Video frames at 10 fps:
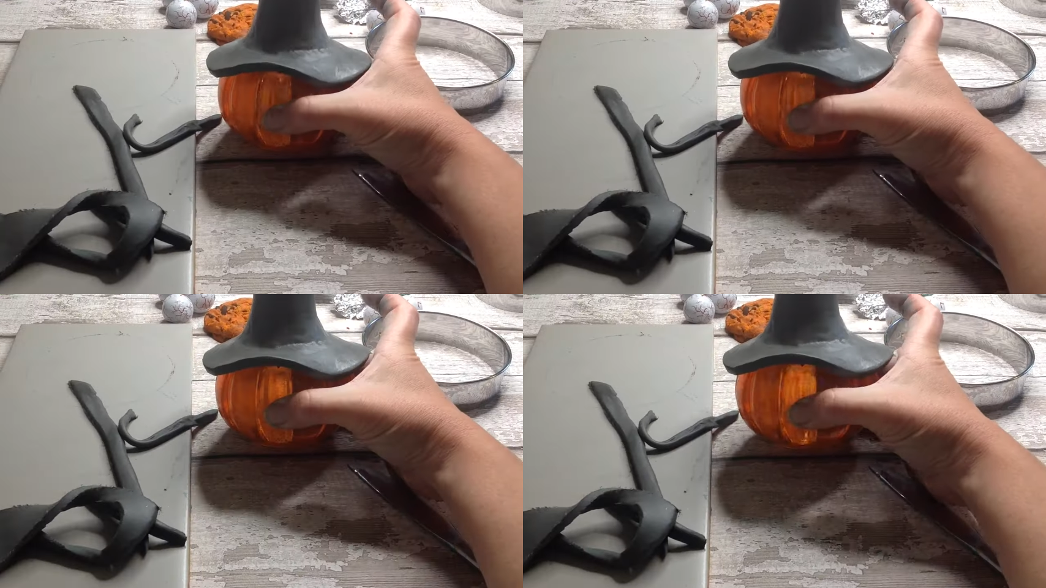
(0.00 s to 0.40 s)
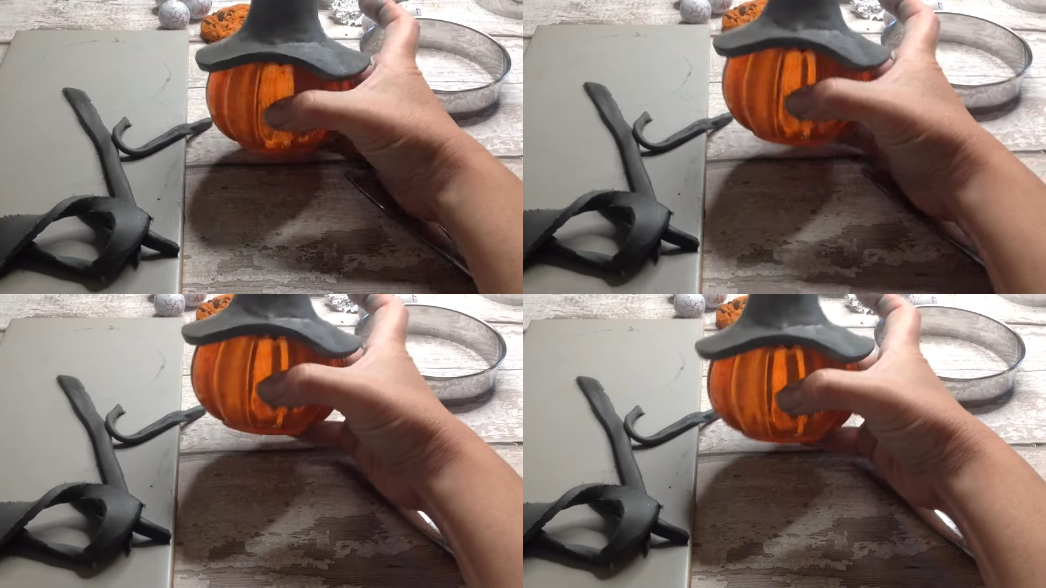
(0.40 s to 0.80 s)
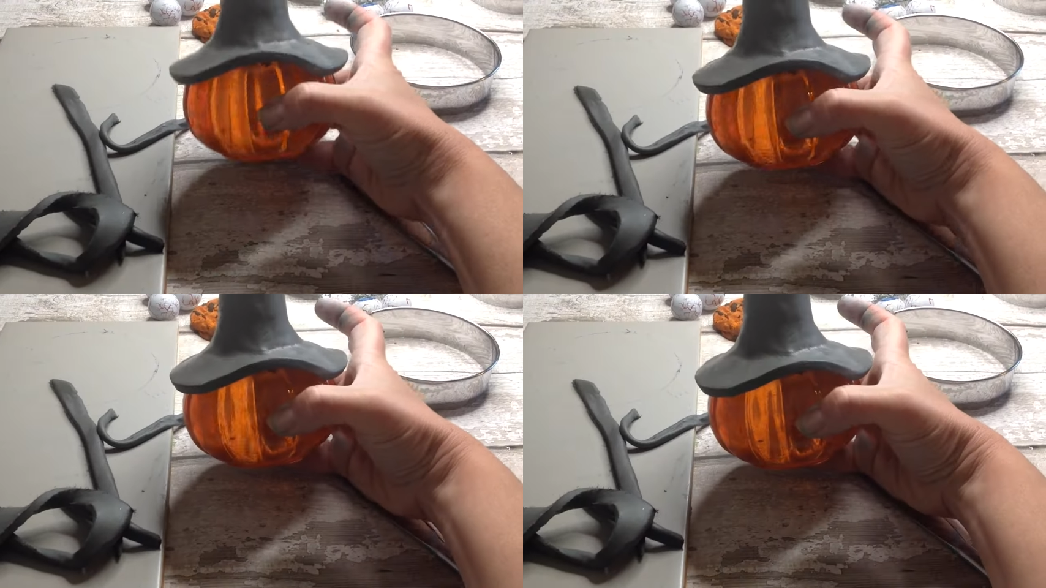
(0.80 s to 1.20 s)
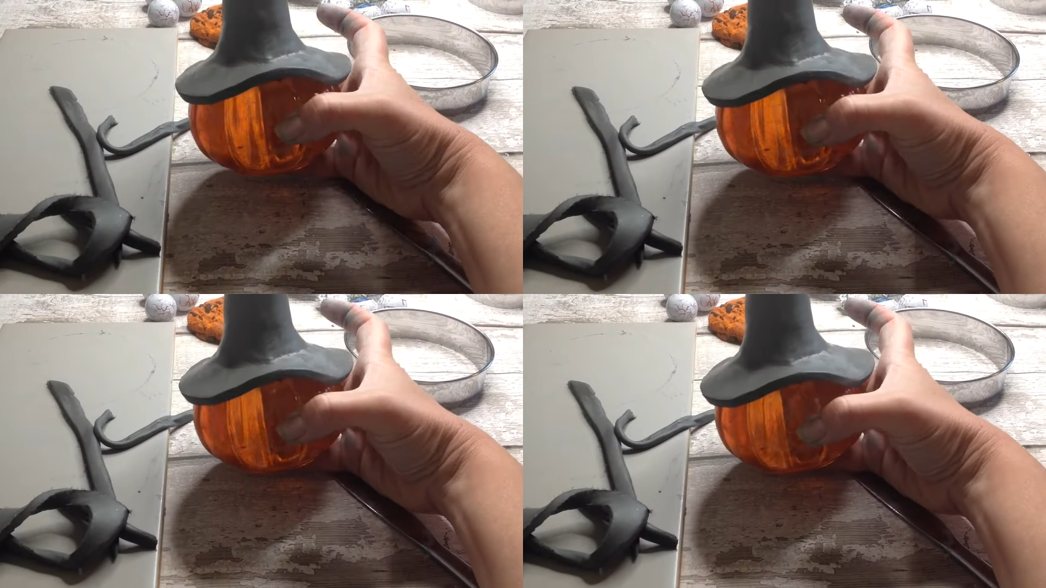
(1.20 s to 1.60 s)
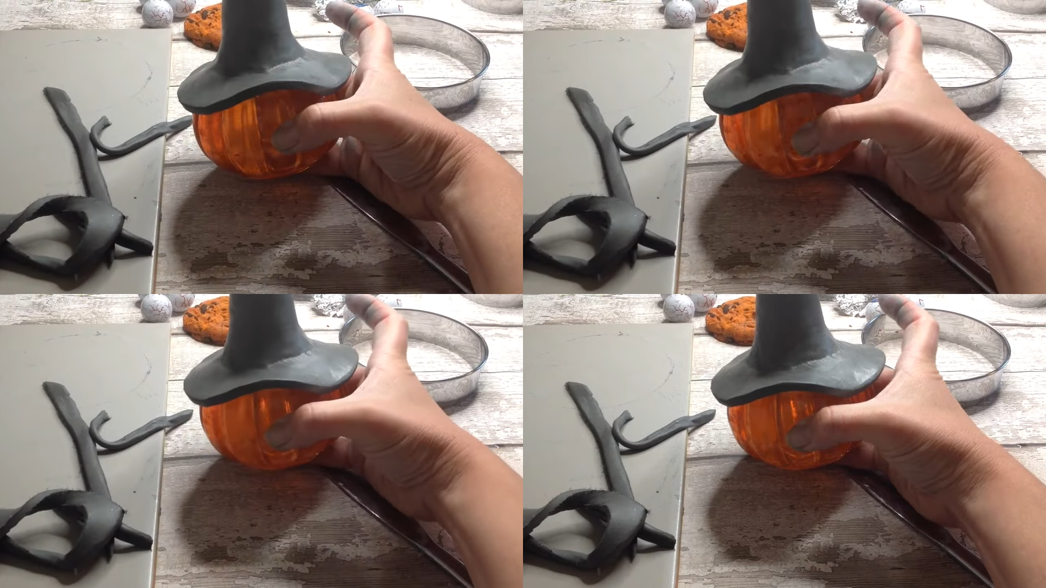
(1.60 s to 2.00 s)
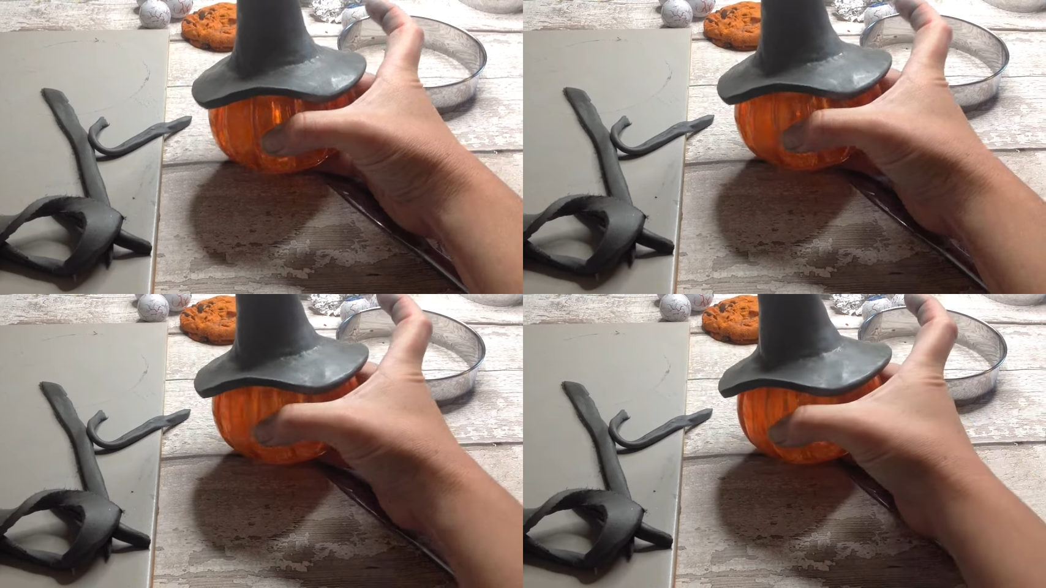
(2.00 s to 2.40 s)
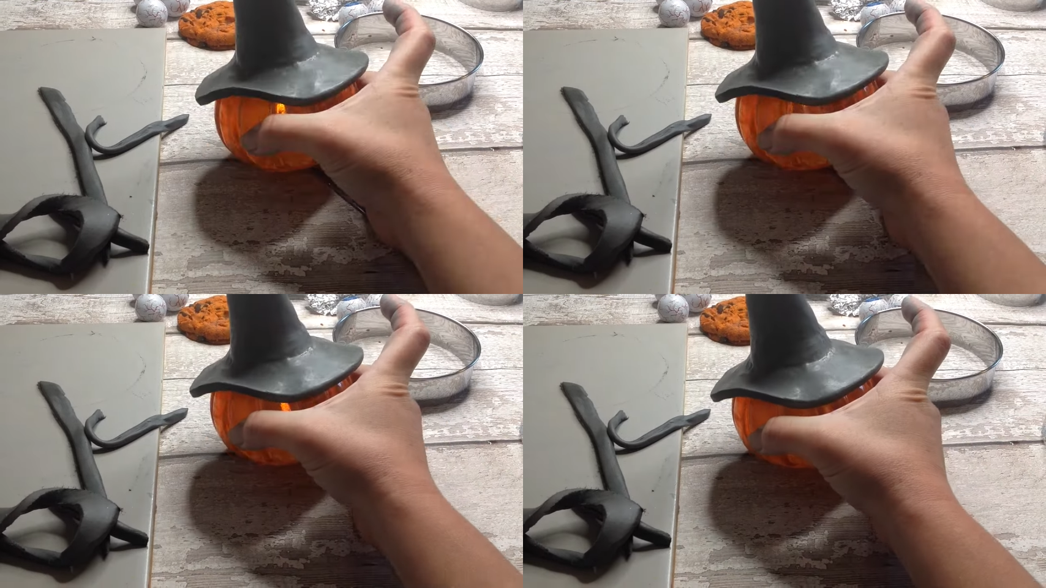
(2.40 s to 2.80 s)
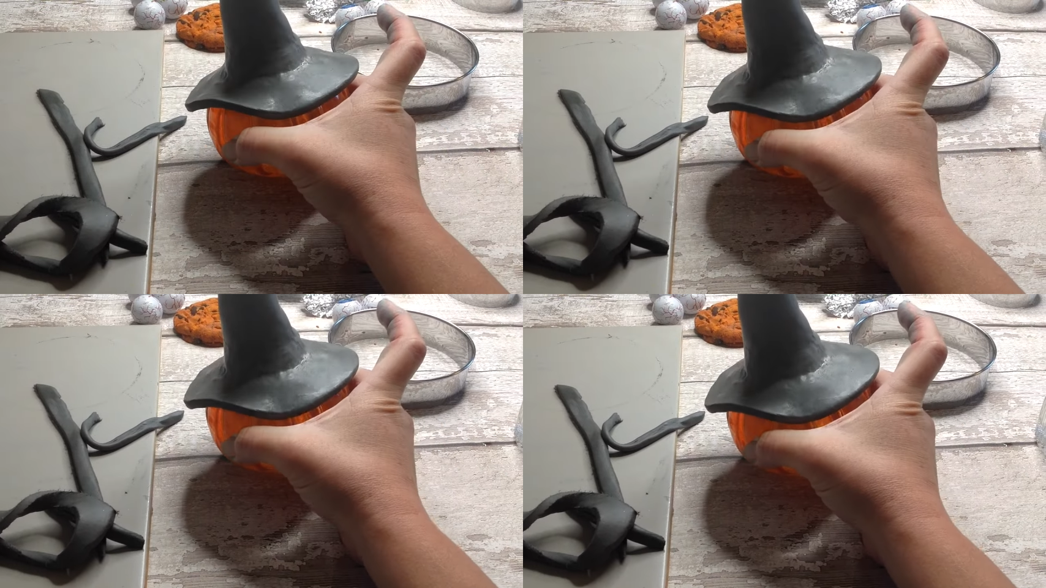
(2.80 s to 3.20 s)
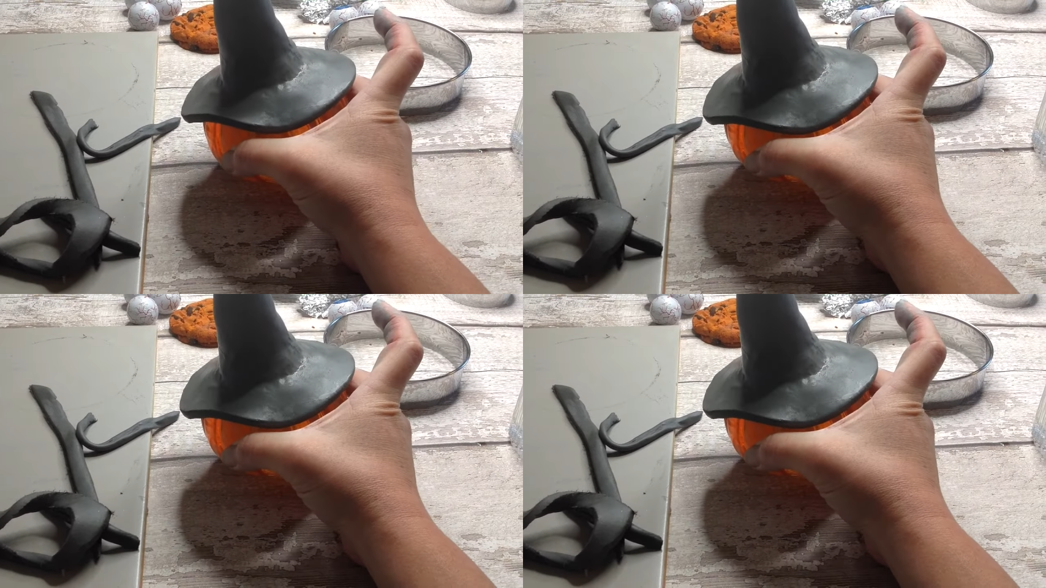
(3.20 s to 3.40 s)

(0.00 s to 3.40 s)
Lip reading: No face is visible, so there are no lips to read.